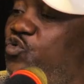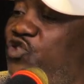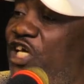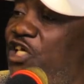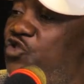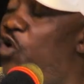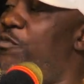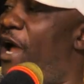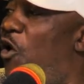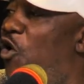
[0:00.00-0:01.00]
to take it on
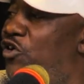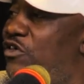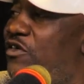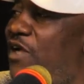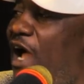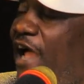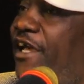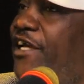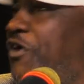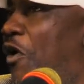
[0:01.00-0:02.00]
my own. I
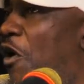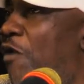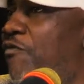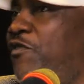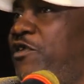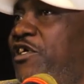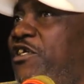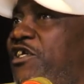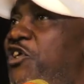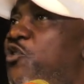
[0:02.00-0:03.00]
can go for the